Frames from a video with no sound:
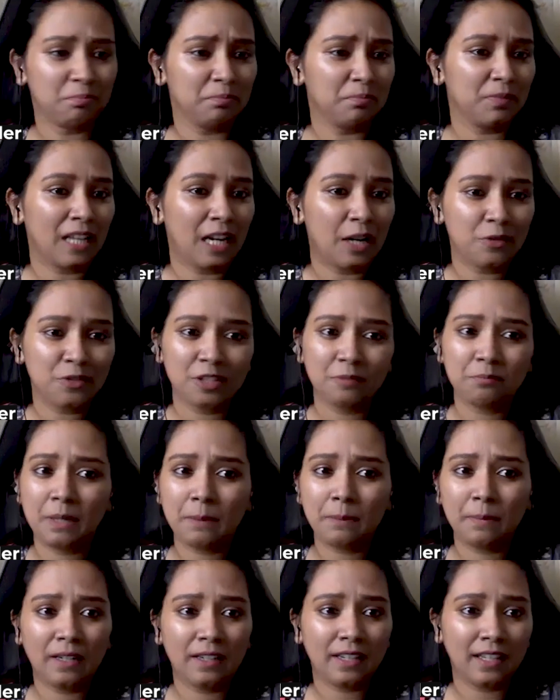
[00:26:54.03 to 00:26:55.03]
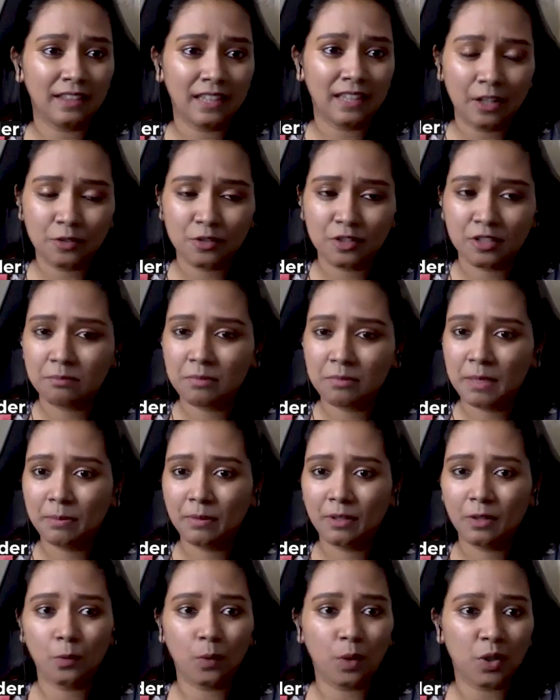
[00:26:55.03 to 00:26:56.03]
1,000 people, 10,000
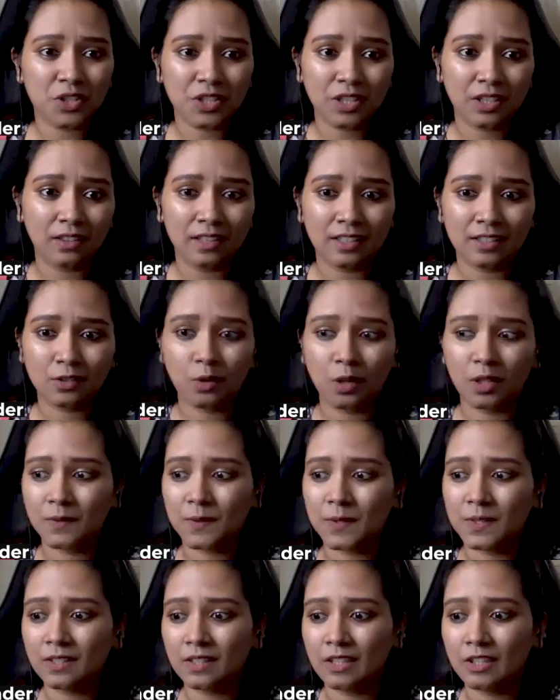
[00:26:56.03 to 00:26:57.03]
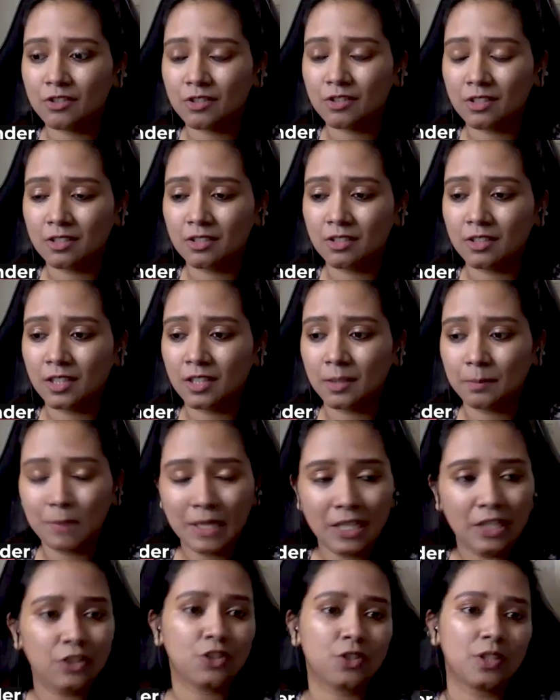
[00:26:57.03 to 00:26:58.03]
people watching this conversation.
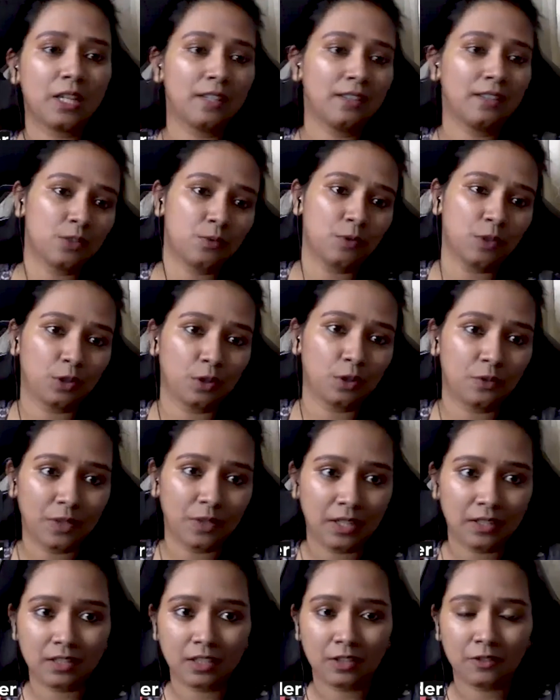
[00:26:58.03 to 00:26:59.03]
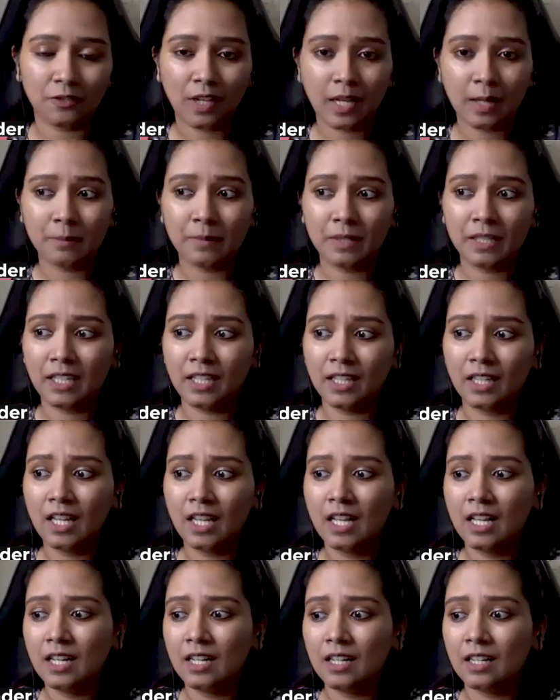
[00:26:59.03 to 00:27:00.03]
Please share this with your friends and family.
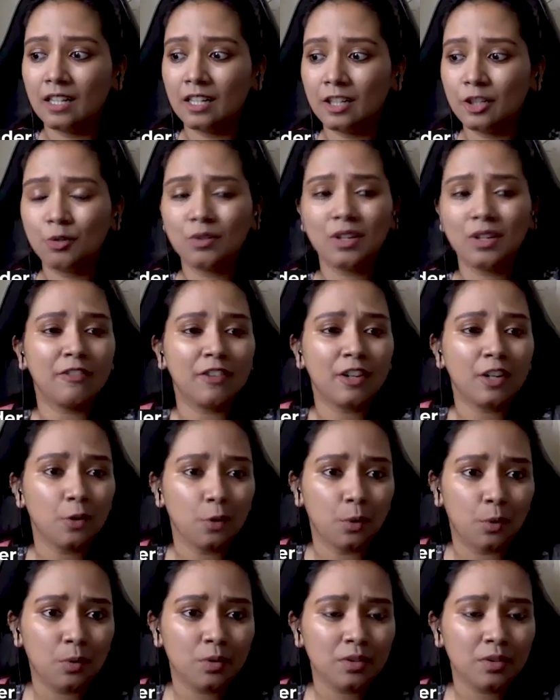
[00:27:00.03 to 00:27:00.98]
You never know,